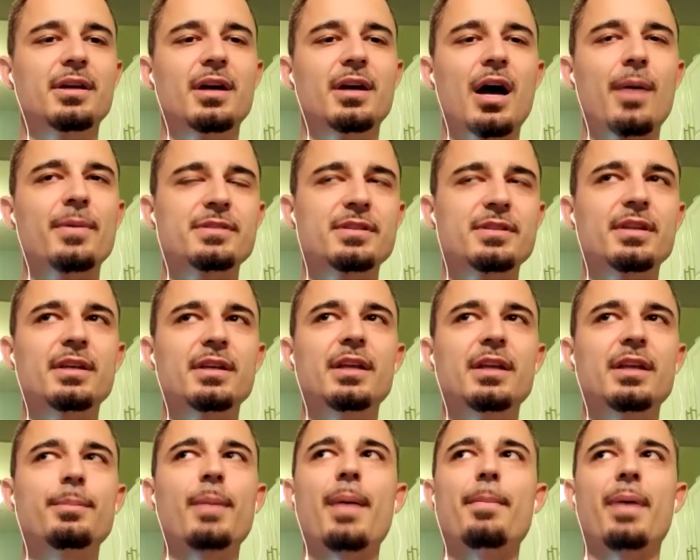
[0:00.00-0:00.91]
It's in
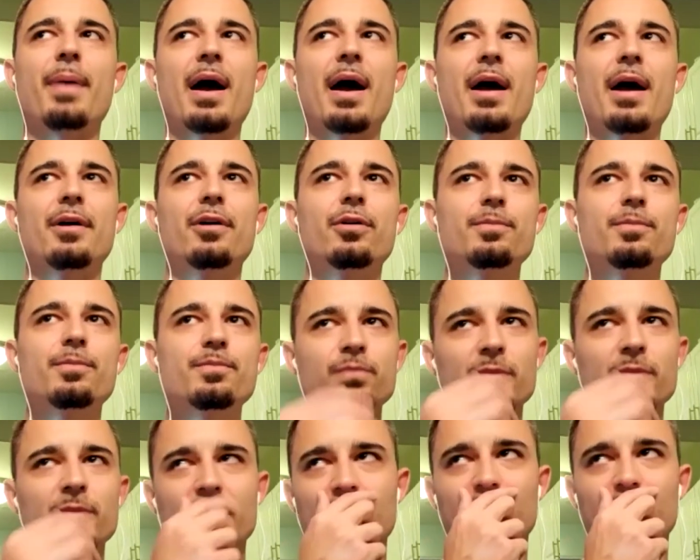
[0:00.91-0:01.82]
my bio.
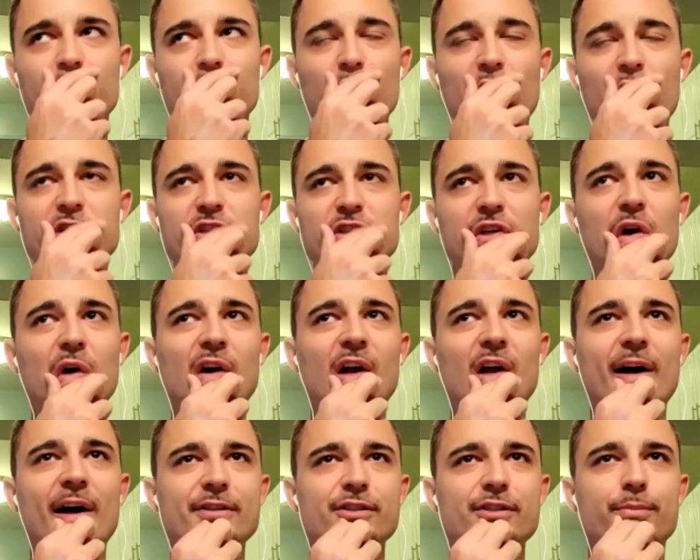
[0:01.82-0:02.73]
If you actually go to
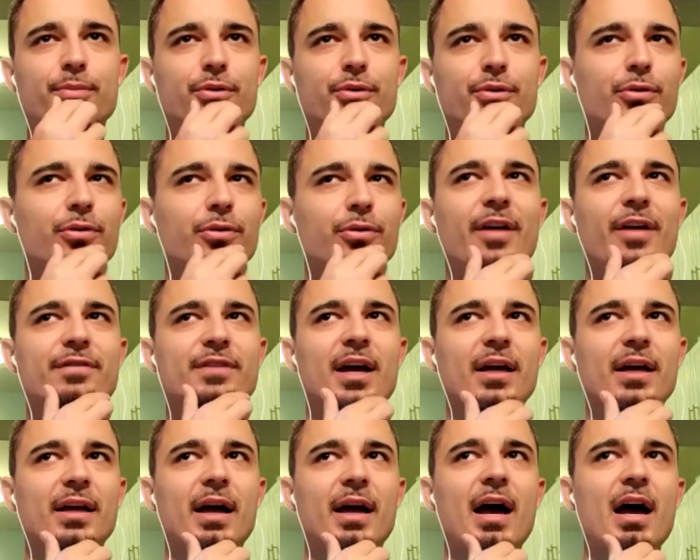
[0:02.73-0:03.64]

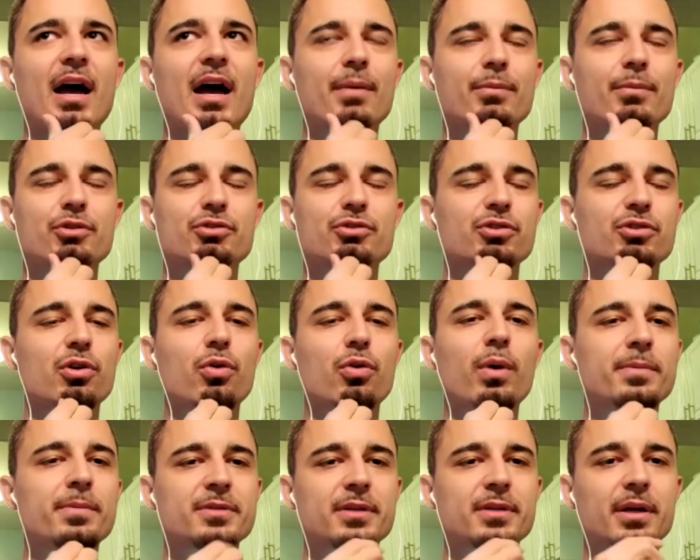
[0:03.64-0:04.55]
hustlepreneurlife.com, there's no
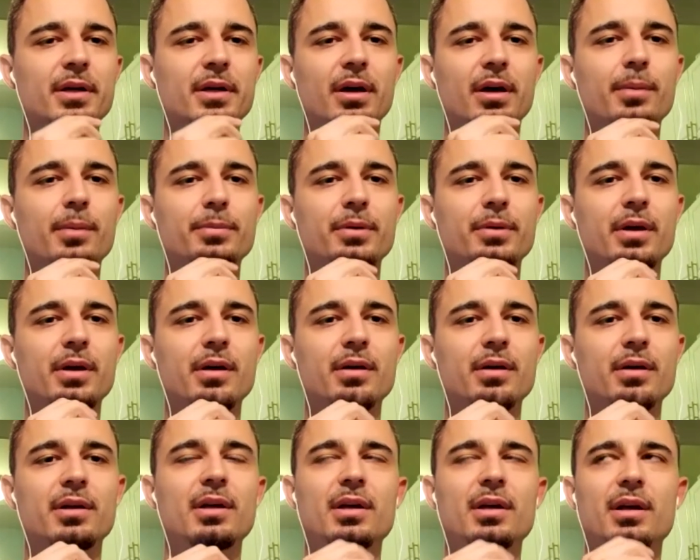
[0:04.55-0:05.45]
website up yet.
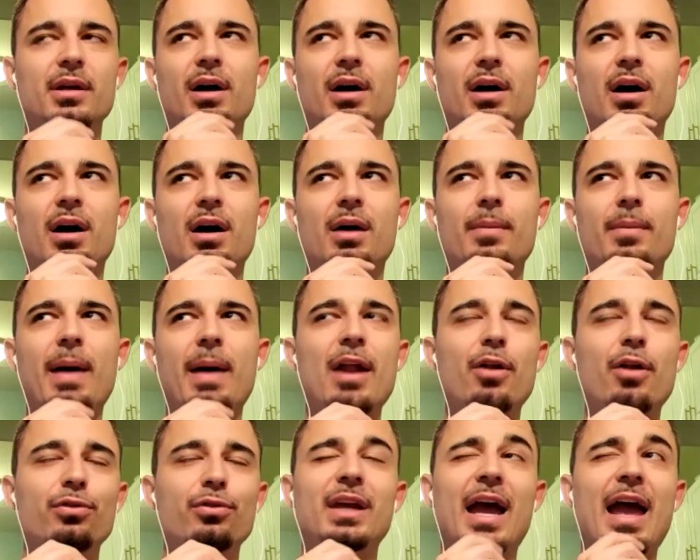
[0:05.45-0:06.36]
I don't
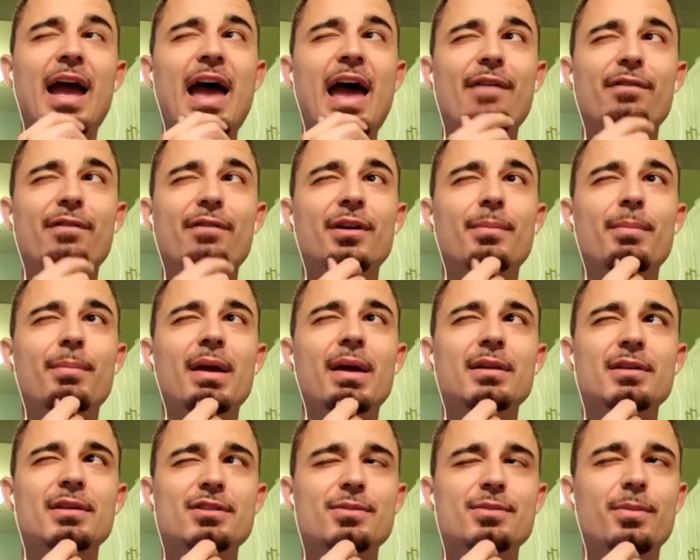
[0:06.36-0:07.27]
think I have it in
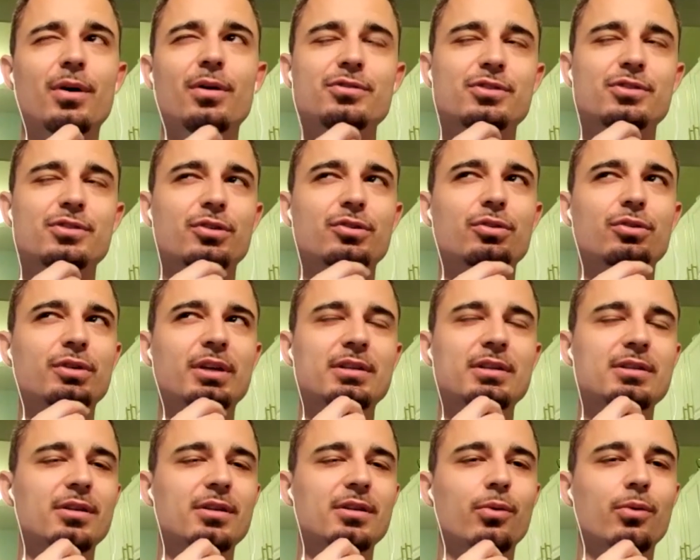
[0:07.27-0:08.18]
maintenance mode, so you'll get
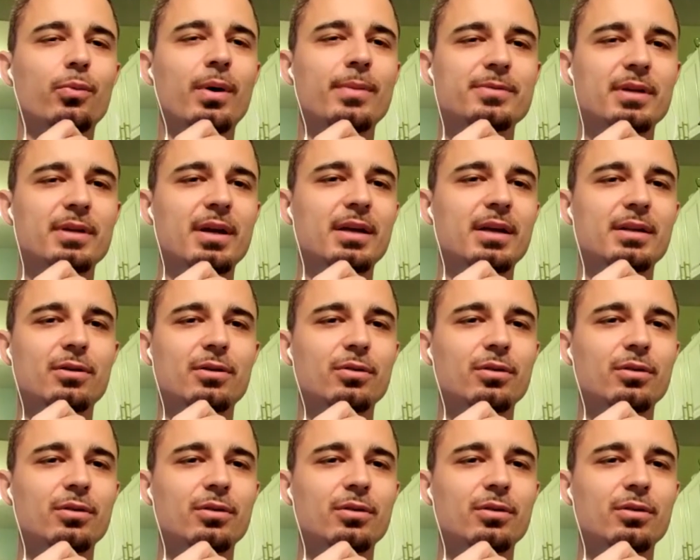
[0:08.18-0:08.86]
to the website and